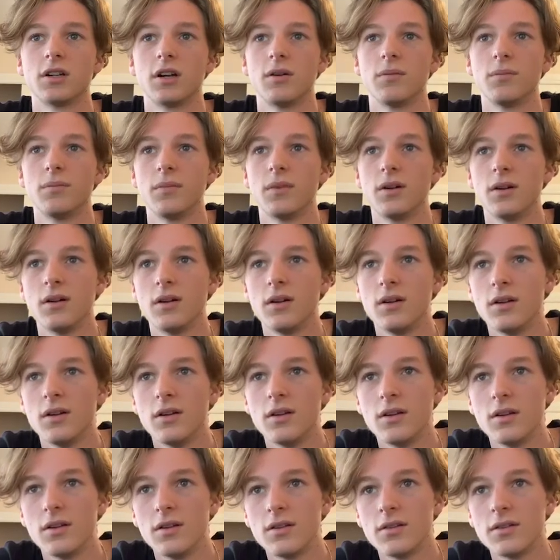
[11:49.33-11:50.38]
jump.
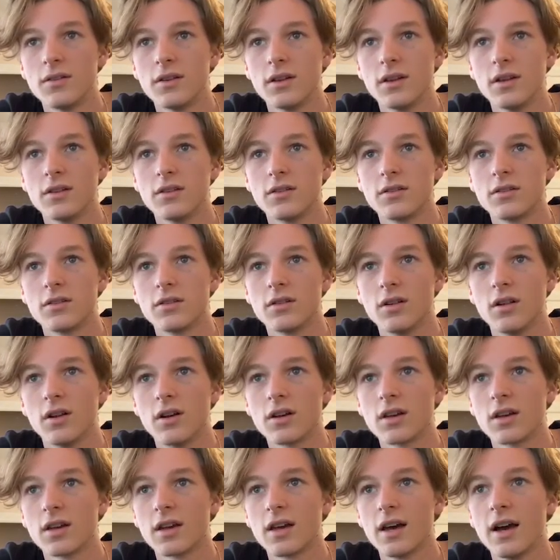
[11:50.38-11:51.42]
See, it's
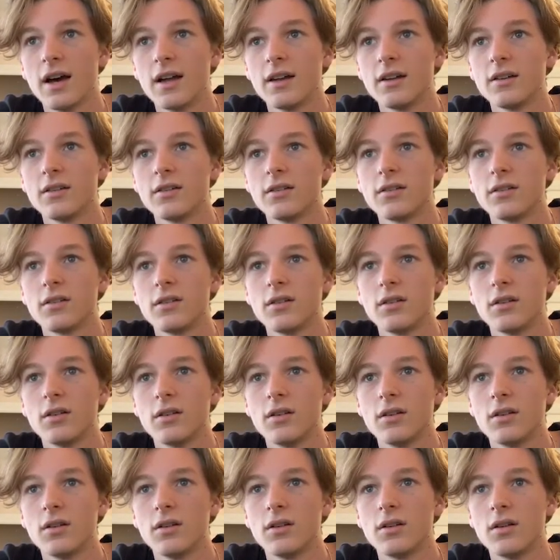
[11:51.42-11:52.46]
looking at us.
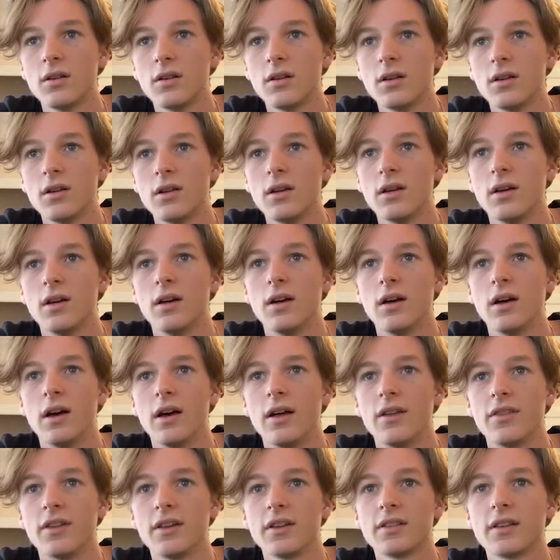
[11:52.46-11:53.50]

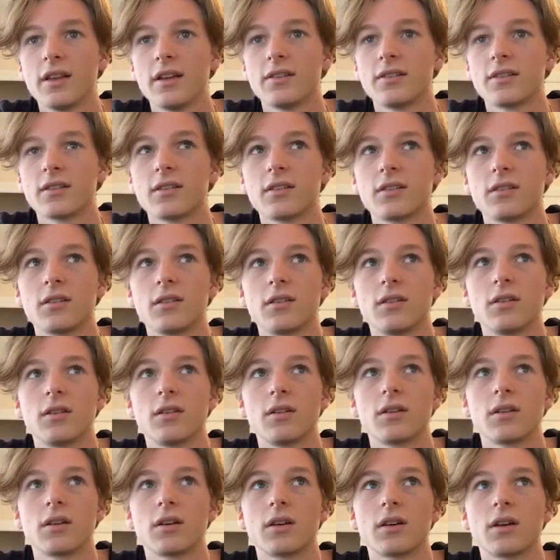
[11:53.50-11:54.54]
I think that's
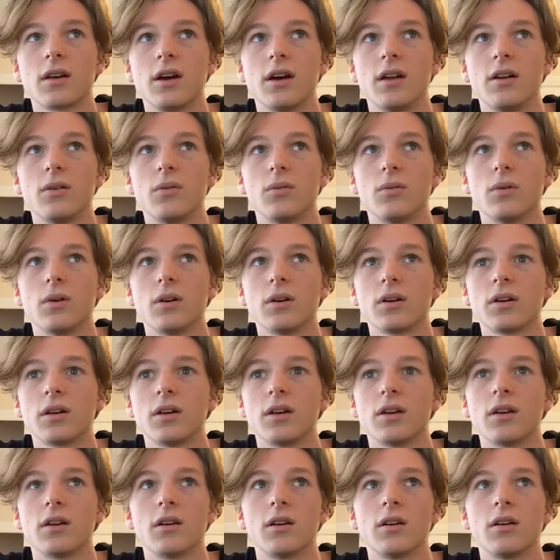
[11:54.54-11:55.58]
kind of
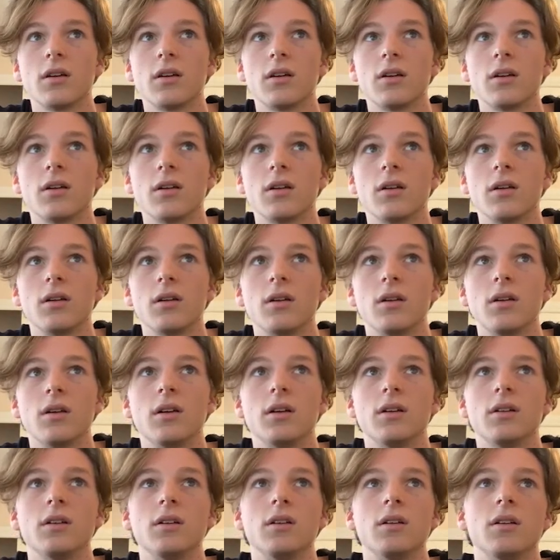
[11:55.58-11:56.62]
working.
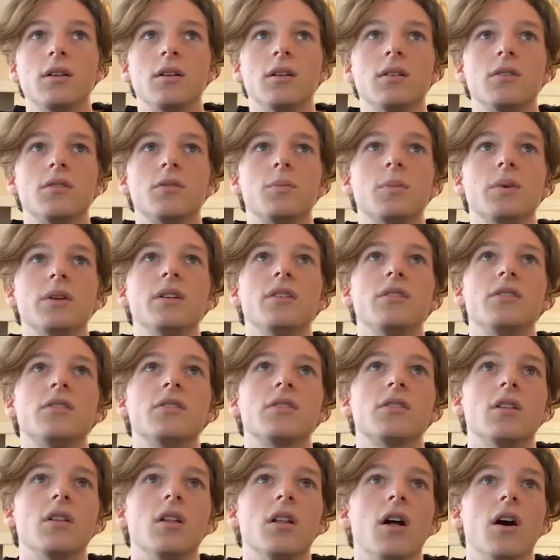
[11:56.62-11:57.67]
It's pretty
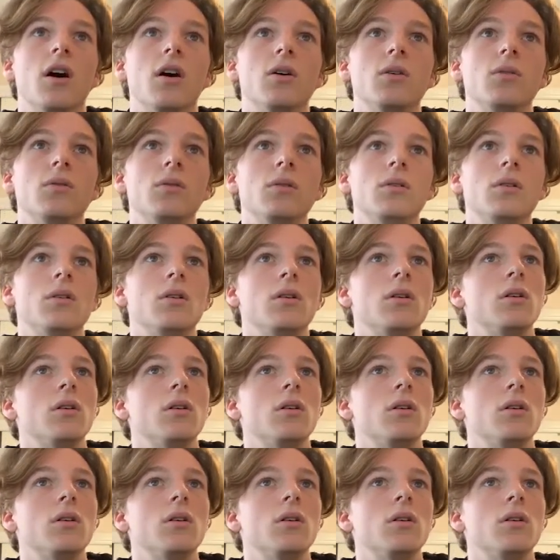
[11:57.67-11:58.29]
slow,